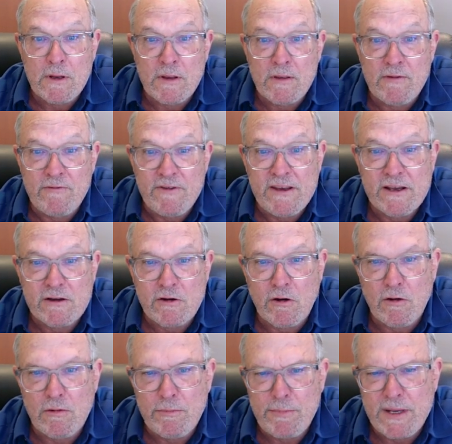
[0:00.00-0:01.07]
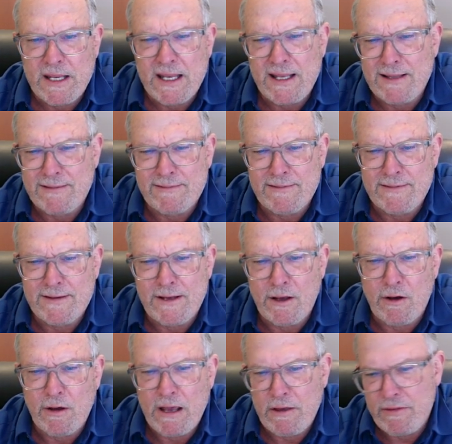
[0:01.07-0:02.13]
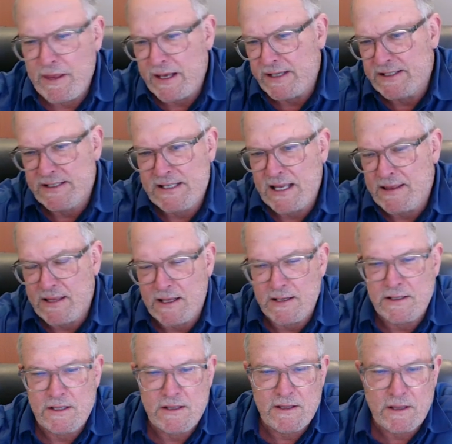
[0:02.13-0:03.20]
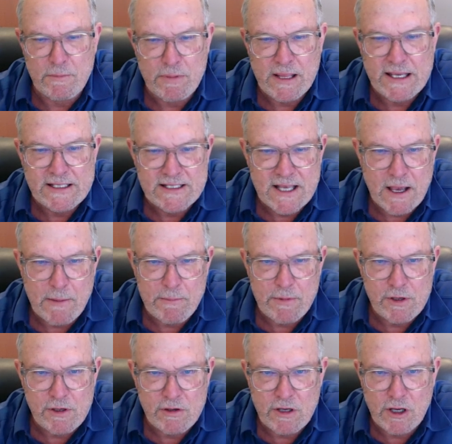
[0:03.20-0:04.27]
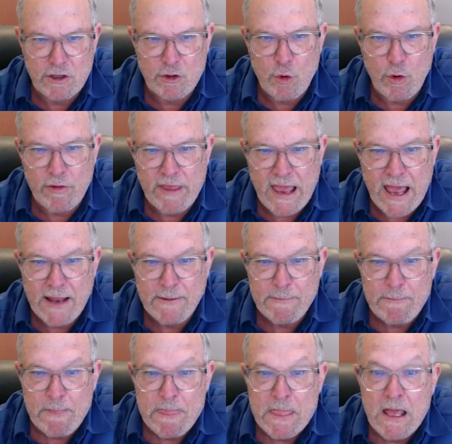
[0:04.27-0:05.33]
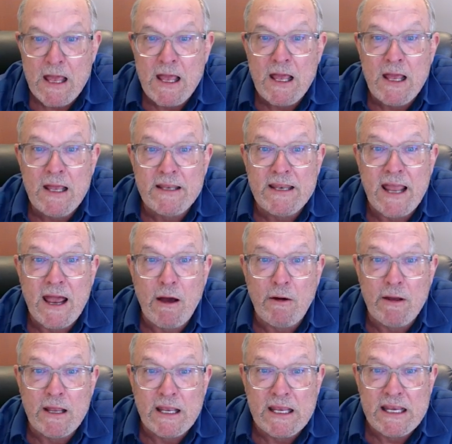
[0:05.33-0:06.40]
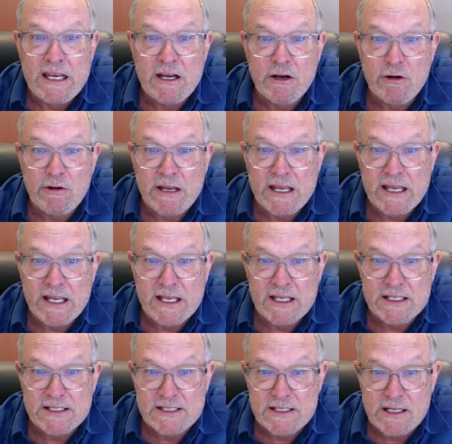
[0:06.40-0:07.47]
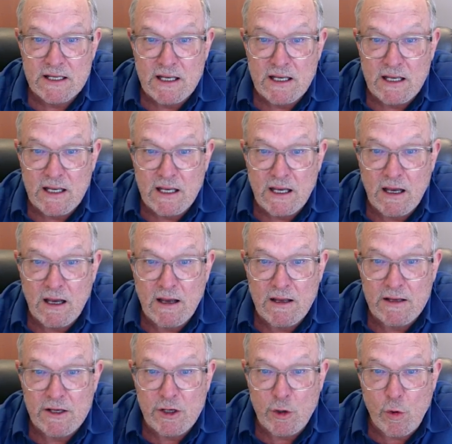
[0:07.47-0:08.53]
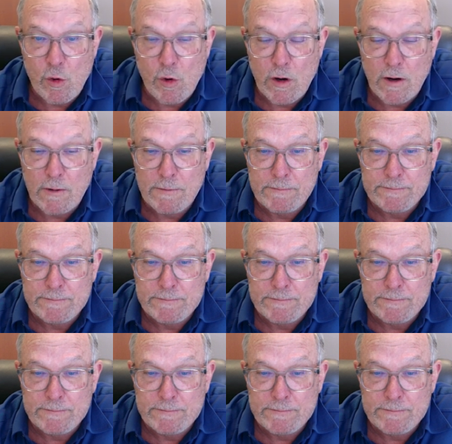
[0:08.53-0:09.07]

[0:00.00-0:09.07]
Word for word: vehicle, meaning you know how they set the, the plates up. You ignore that. Now here is your